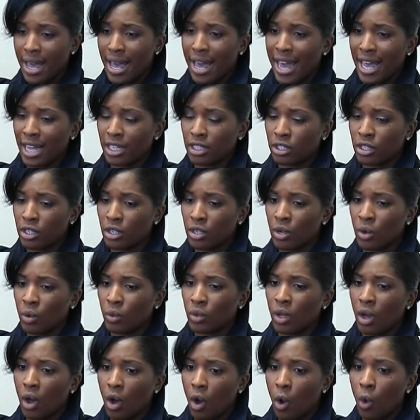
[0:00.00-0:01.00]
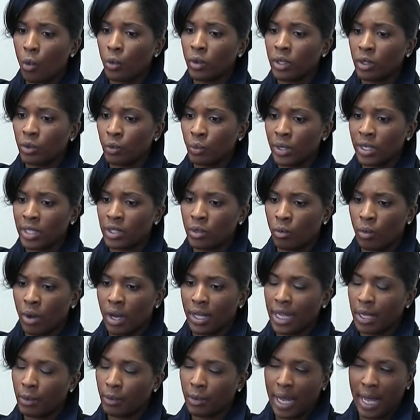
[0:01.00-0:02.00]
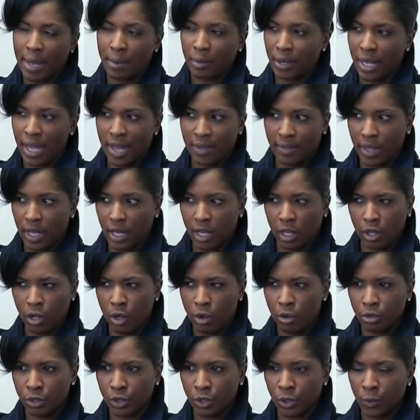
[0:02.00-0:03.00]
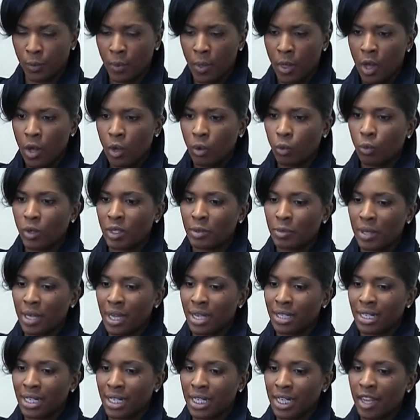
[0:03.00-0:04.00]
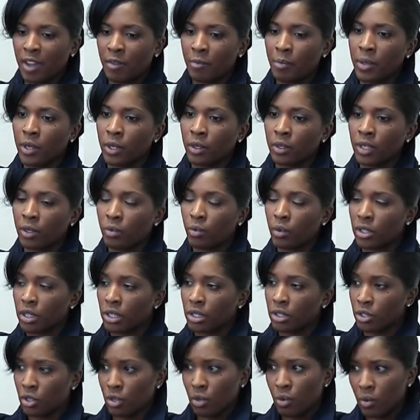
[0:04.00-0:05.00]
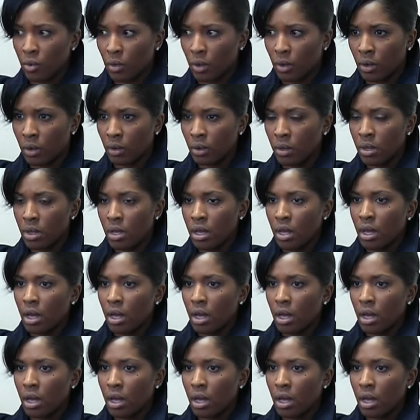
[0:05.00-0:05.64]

and to know the only reason why they were able to have that closure was because a death penalty was a tool.